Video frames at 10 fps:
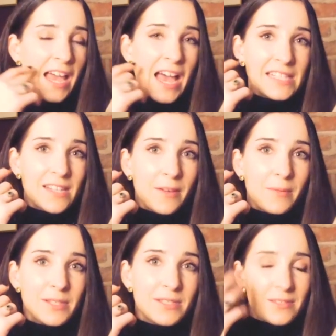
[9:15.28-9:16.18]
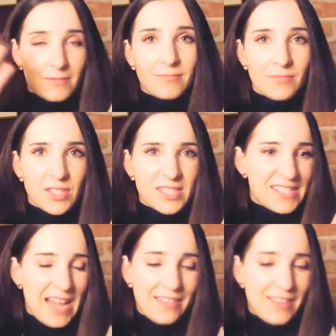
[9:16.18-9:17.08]
as I was just
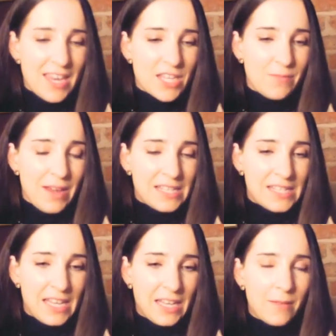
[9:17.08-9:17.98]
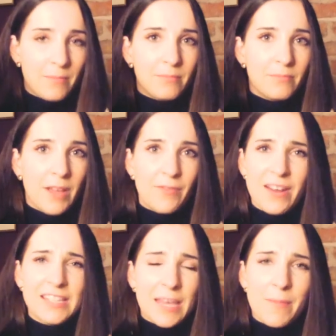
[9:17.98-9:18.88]
sat in the kitchen waiting, my
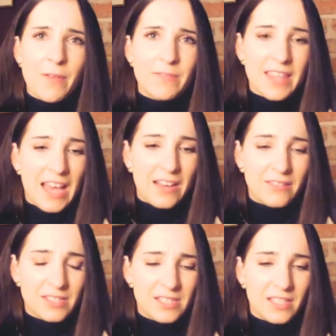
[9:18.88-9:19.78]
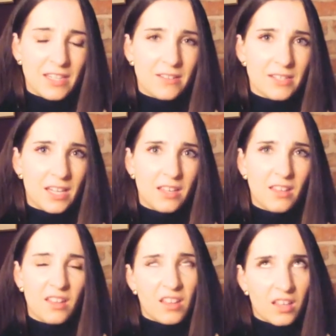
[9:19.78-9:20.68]
friend came over to the house, and I was like,
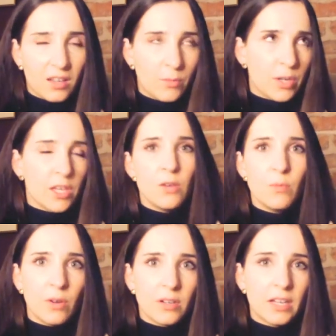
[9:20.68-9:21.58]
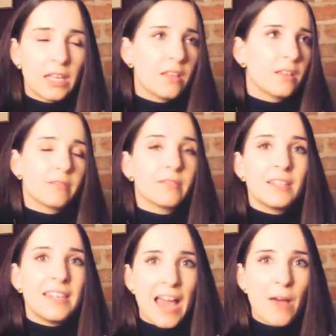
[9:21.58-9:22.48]
ugh, what do you want? Like,
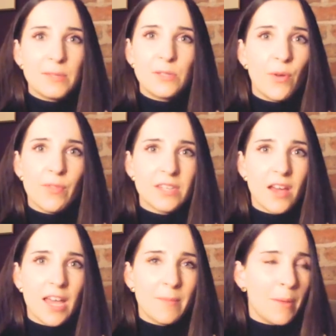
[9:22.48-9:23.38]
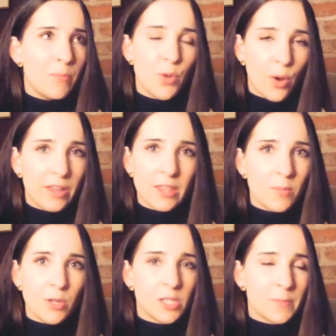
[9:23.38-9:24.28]
now is not the time. I'm not in the
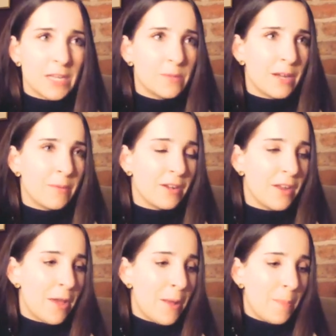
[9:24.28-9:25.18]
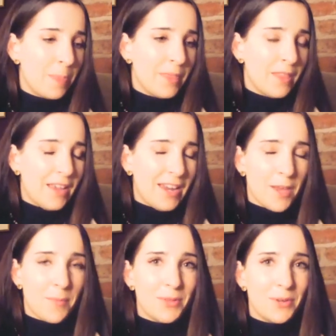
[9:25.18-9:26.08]
mood to speak to anyone. And I
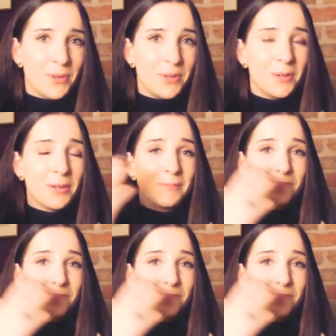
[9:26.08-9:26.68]
opened the door,